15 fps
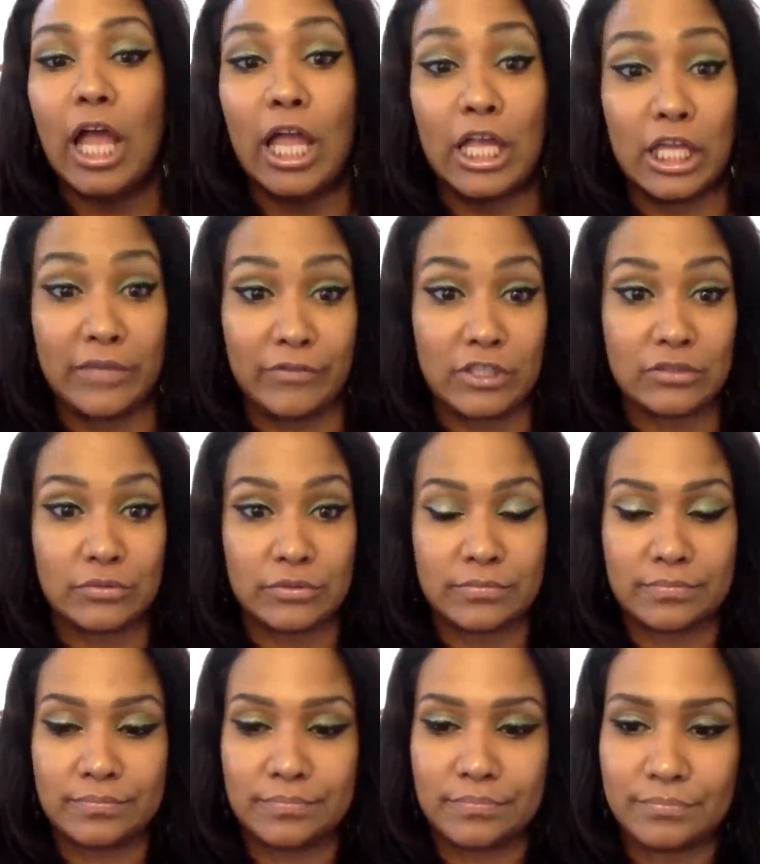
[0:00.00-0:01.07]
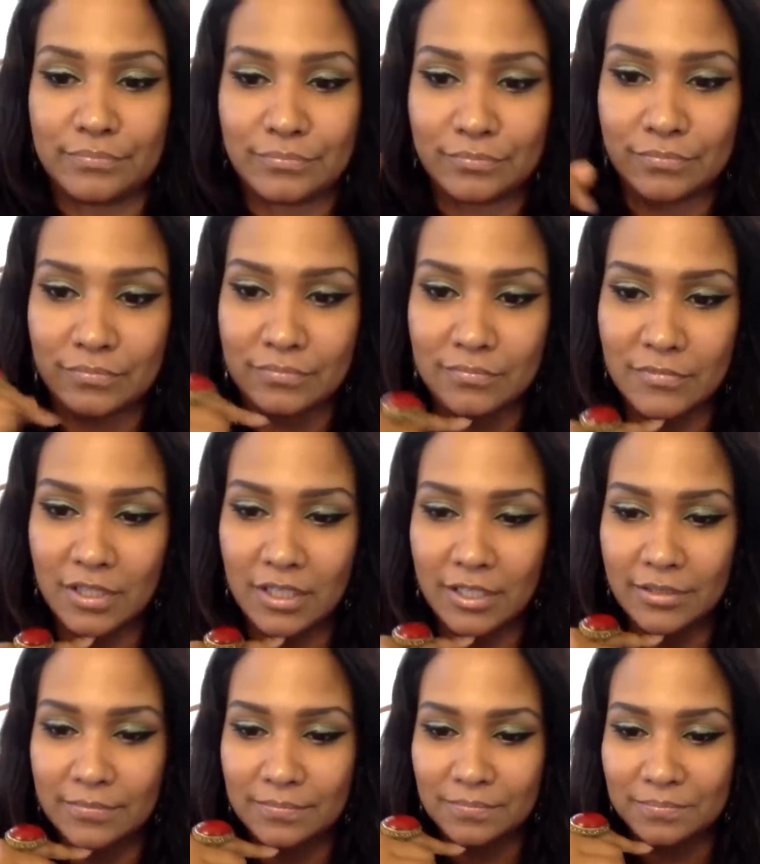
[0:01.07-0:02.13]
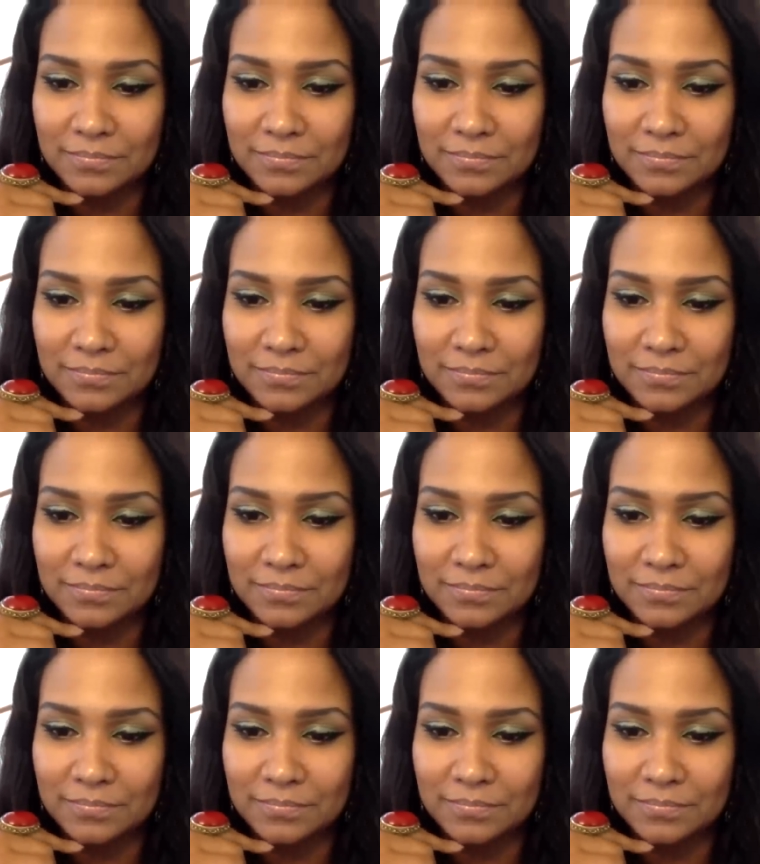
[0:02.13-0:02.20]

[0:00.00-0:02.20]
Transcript: and give it to them.